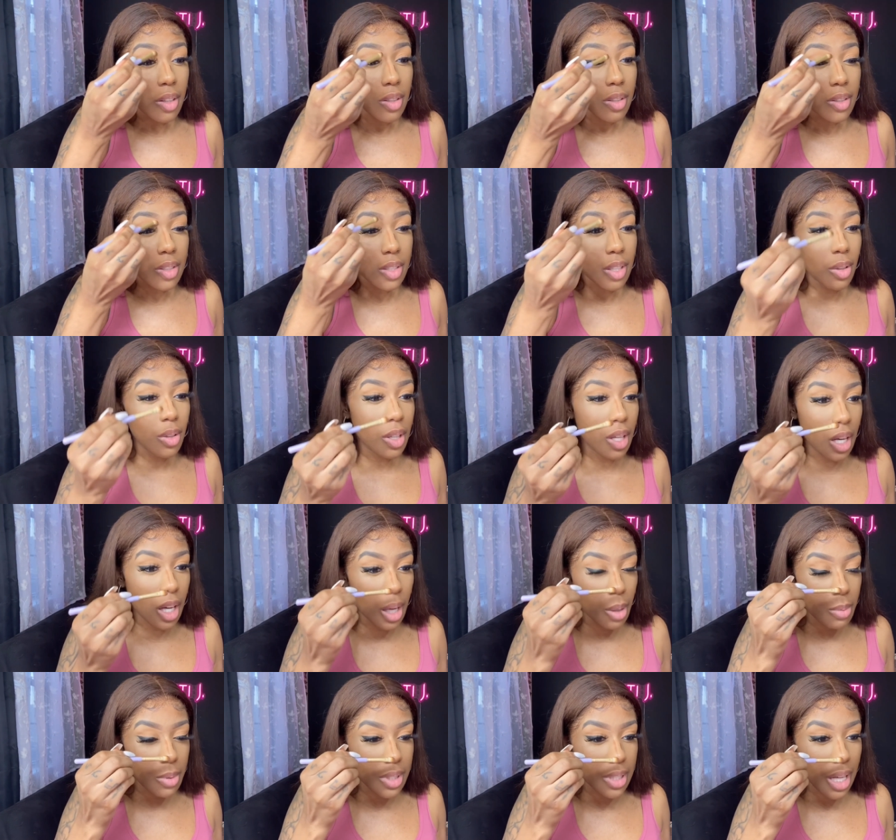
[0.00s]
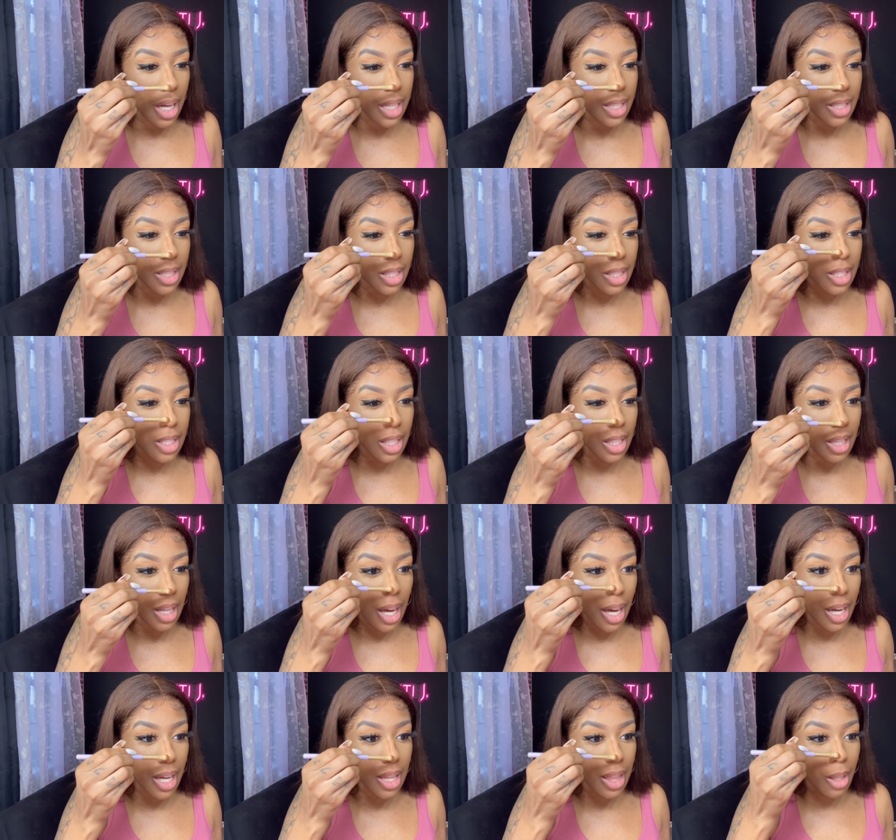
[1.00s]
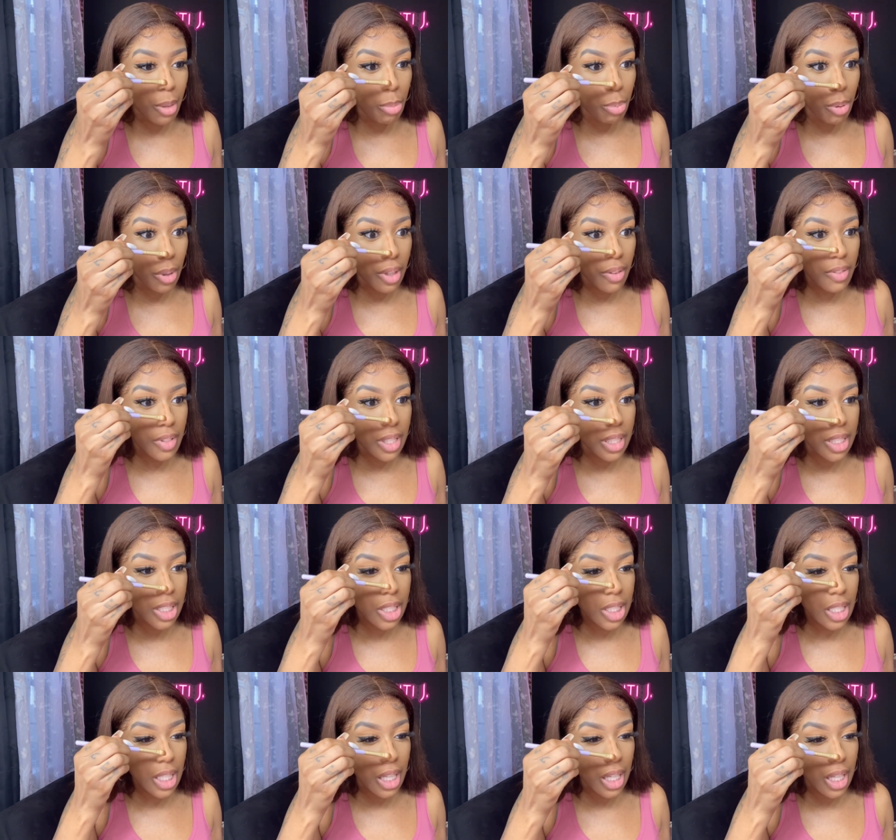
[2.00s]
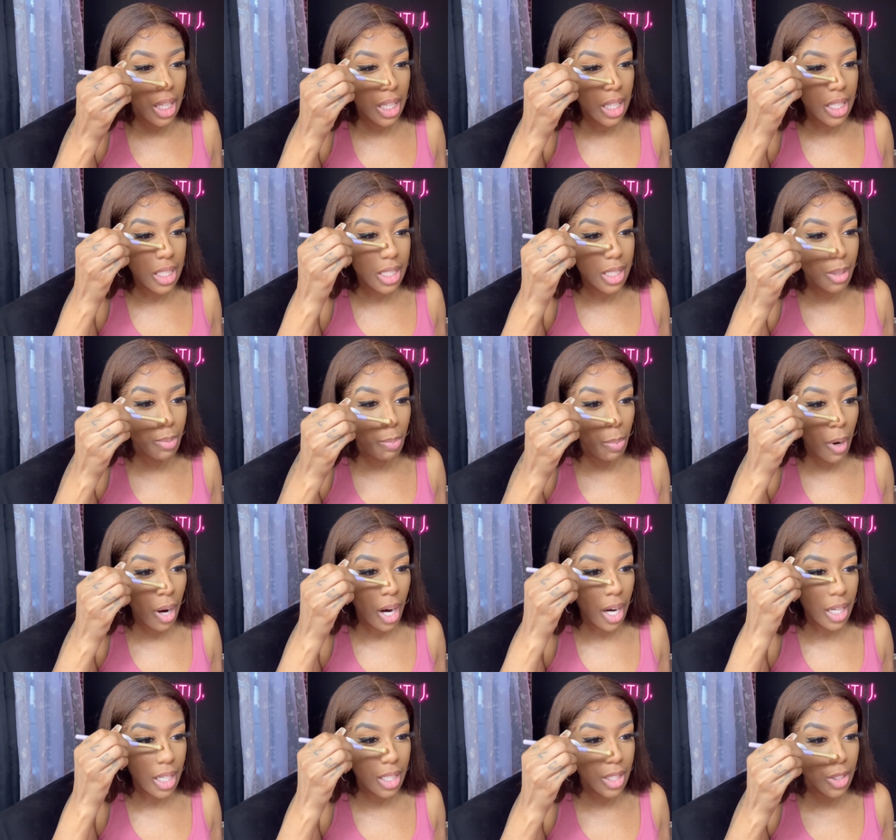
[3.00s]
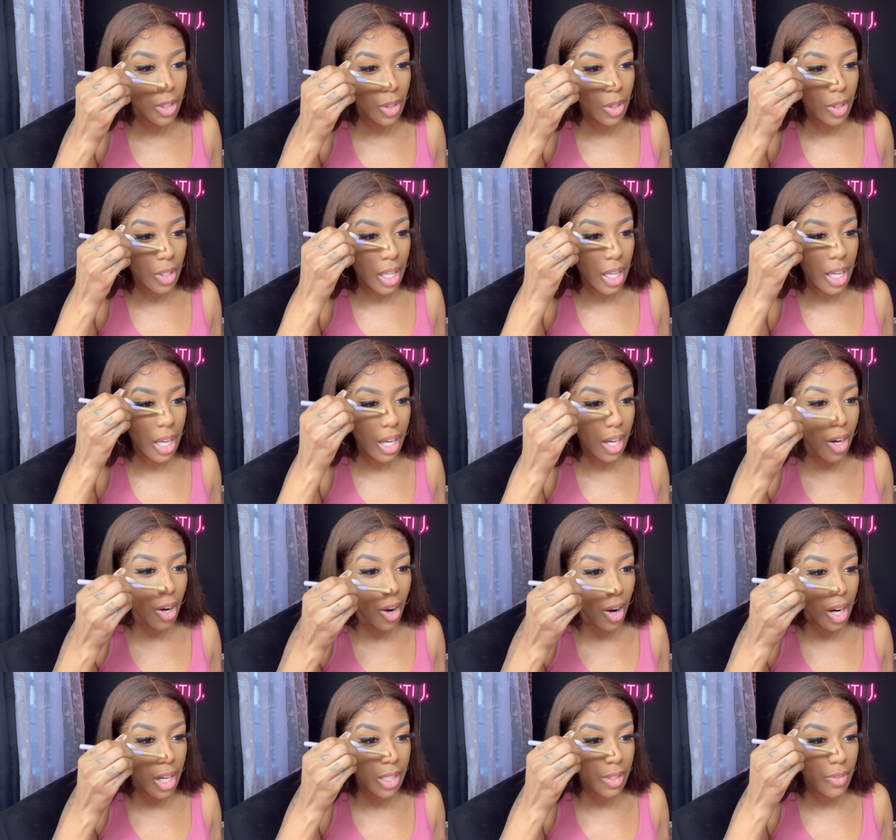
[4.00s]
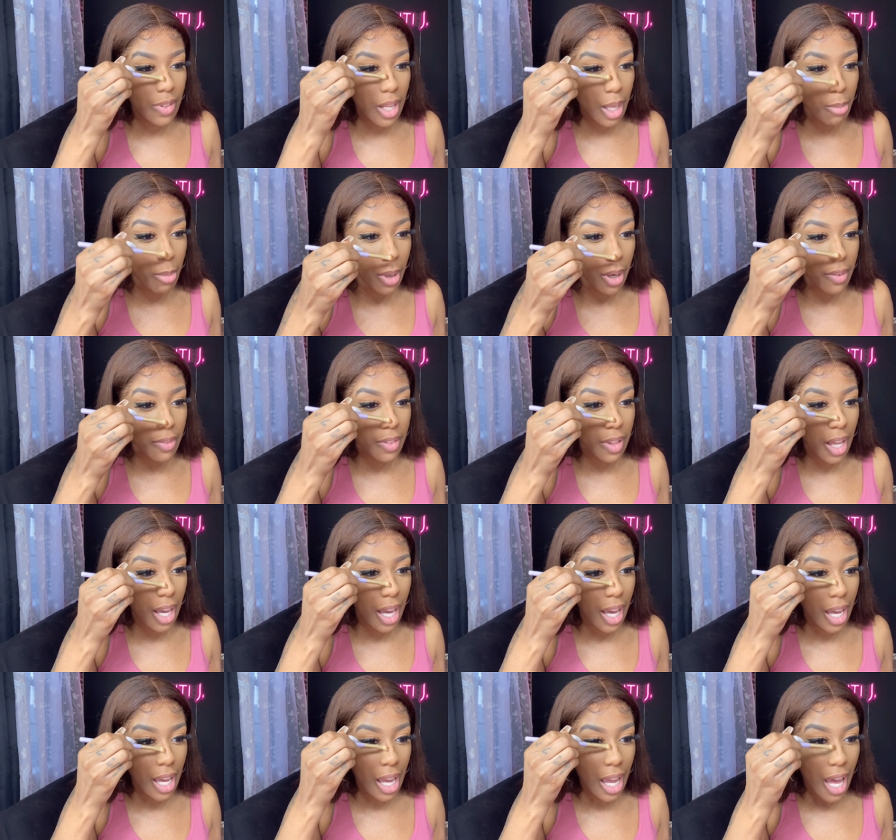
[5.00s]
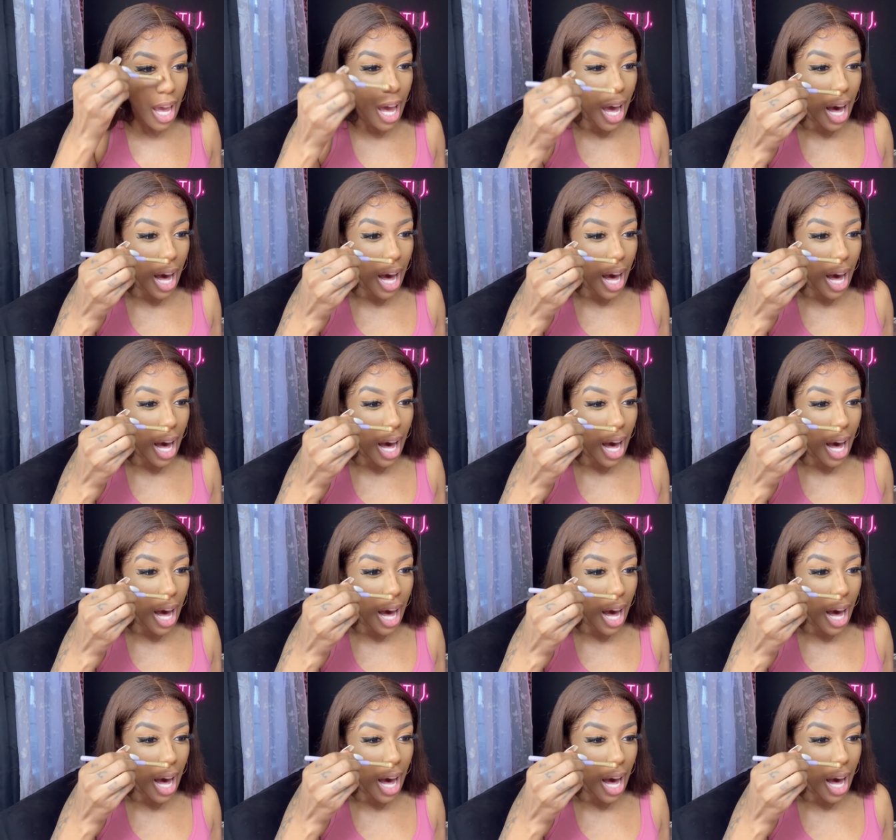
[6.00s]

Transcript: So yeah, it was nice to see like the privileged kids' parties. You know, they getting cars for their birthday.